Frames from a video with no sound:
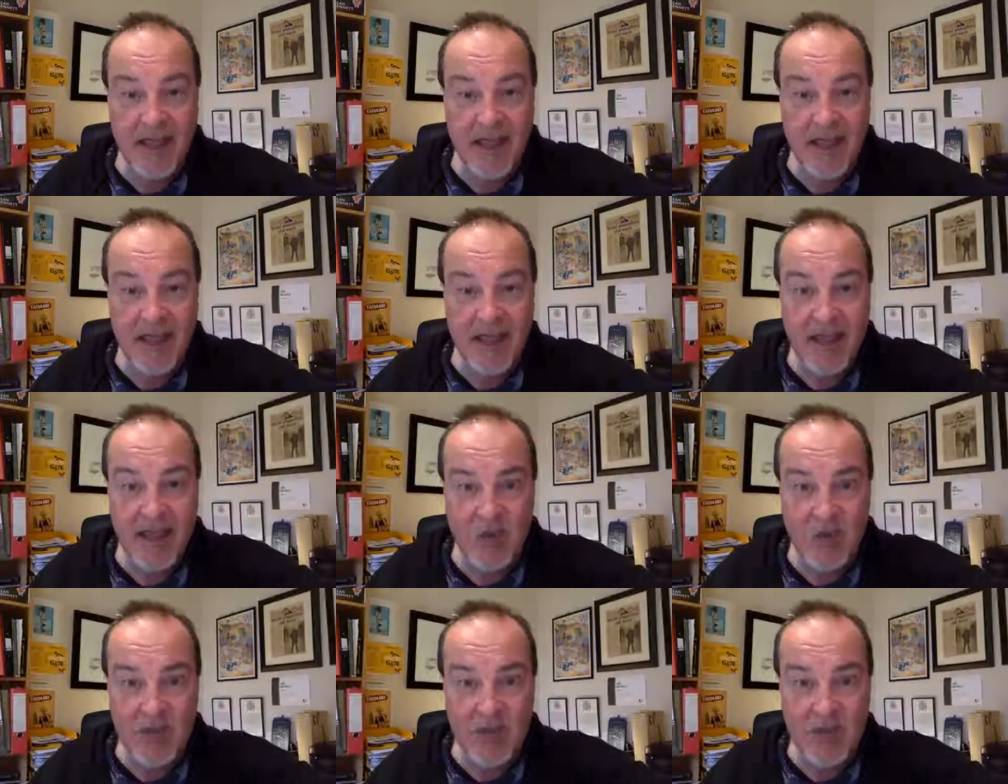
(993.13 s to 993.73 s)

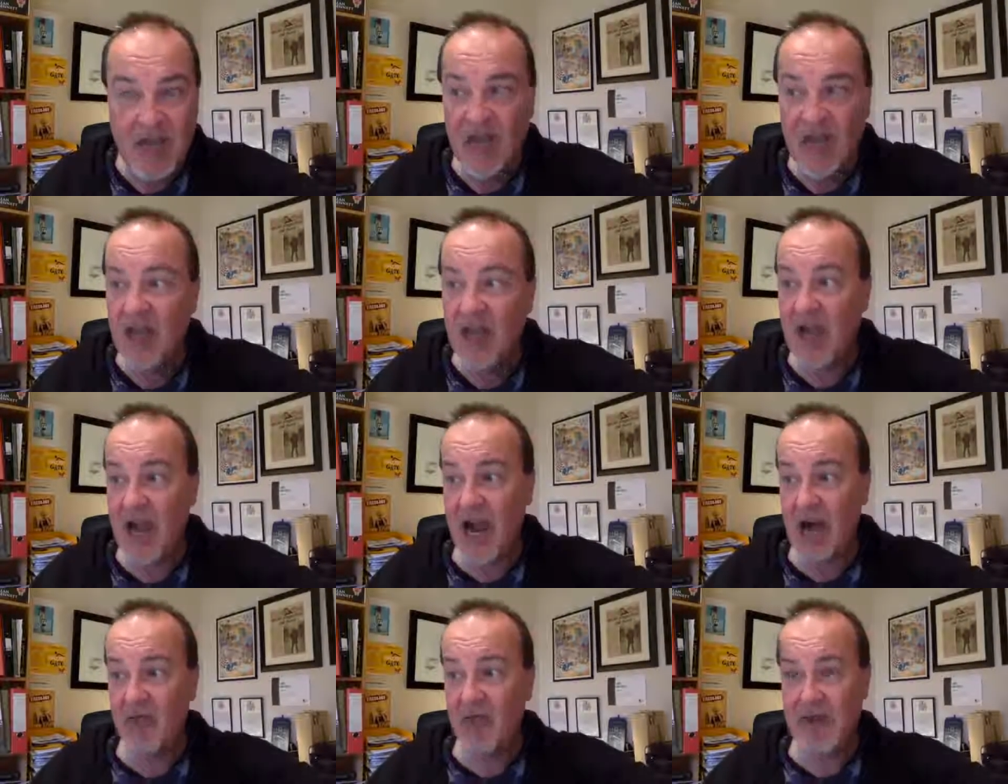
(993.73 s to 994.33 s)
This was
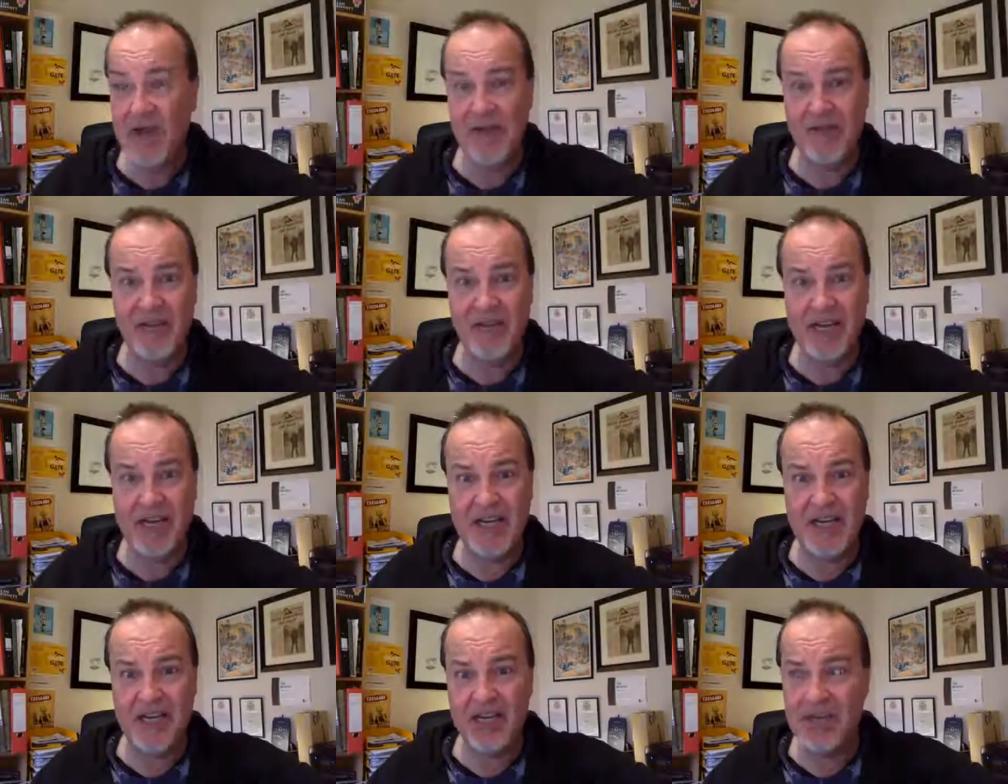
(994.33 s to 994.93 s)
a
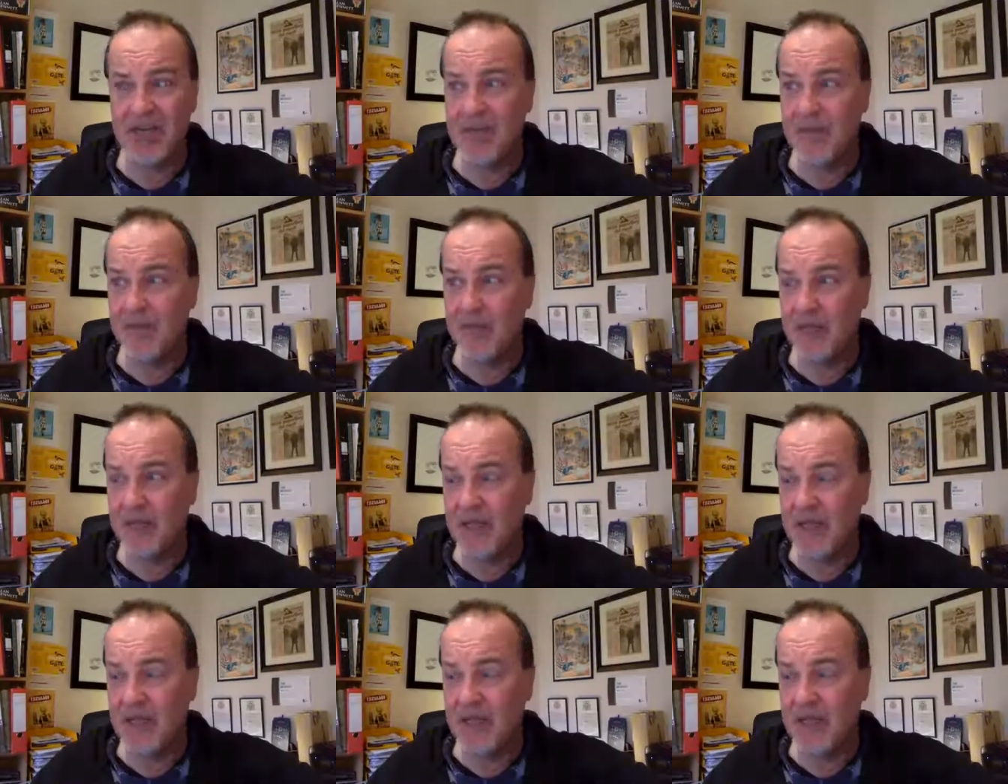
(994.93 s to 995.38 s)
revelation.